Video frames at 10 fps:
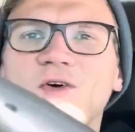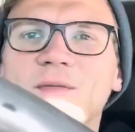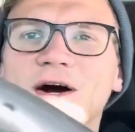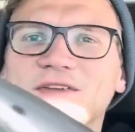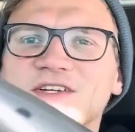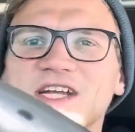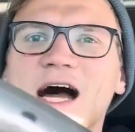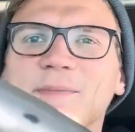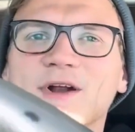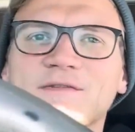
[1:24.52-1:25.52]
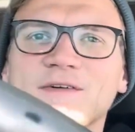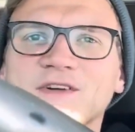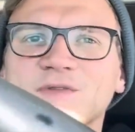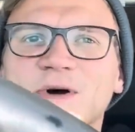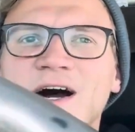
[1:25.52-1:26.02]
We're about to stop at our
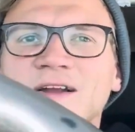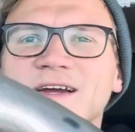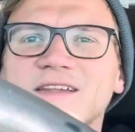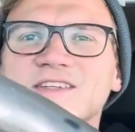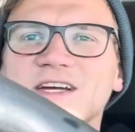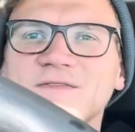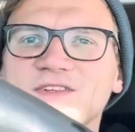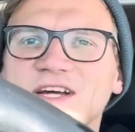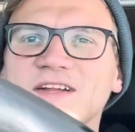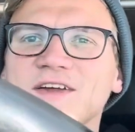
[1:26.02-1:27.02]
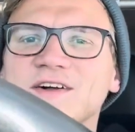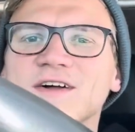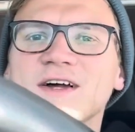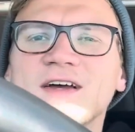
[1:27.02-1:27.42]
first spot and see if there's any little